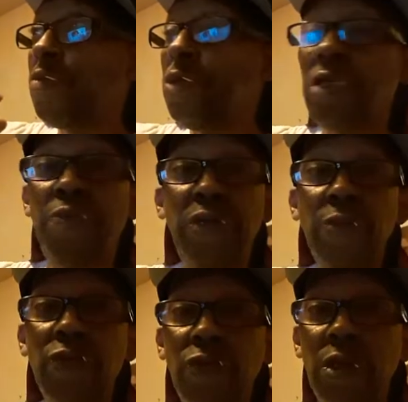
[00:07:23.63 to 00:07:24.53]
But the
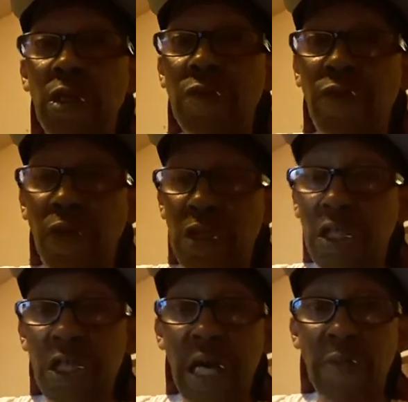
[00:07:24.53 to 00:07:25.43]
people with little
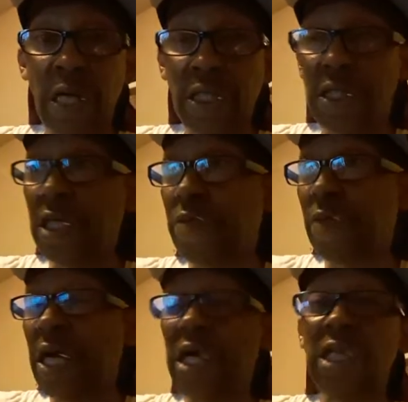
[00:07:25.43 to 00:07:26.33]
voices like myself,
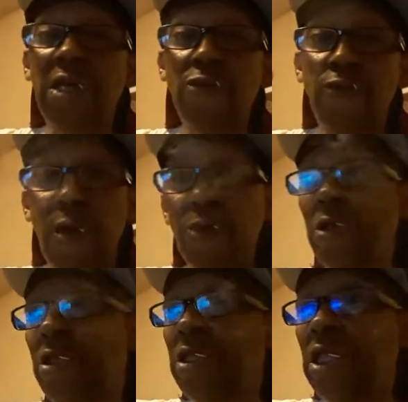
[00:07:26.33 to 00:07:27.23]
man, that want
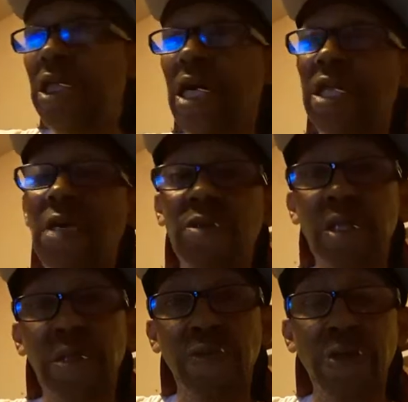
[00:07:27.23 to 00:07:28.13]
to see goddamn
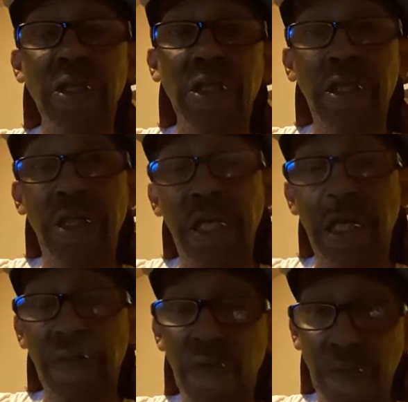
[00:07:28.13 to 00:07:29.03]
these brothers
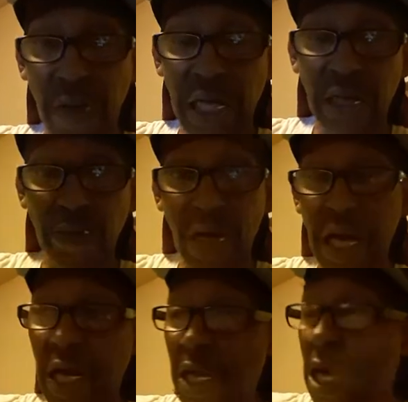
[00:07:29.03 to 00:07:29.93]
live and make it,
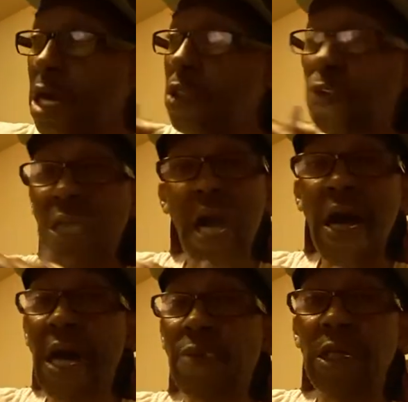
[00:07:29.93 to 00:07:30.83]
man, without
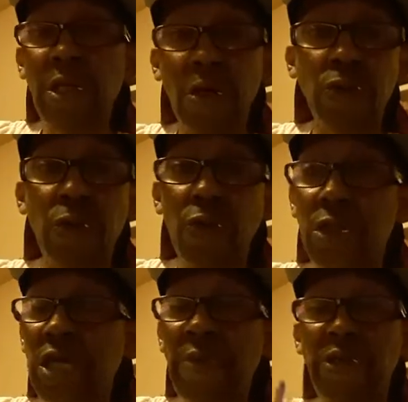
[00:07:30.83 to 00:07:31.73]
having to go through the
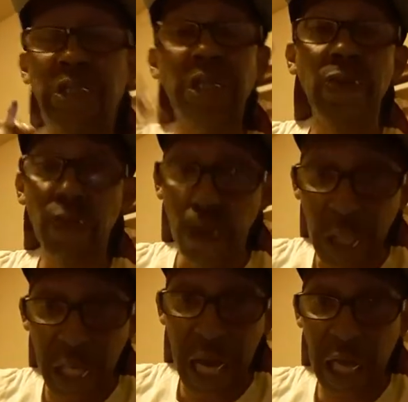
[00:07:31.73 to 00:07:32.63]
type of shit
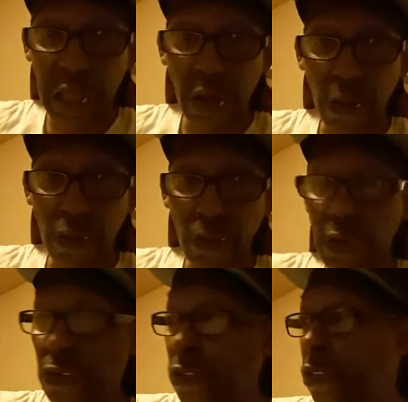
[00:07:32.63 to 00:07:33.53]
we had to go through.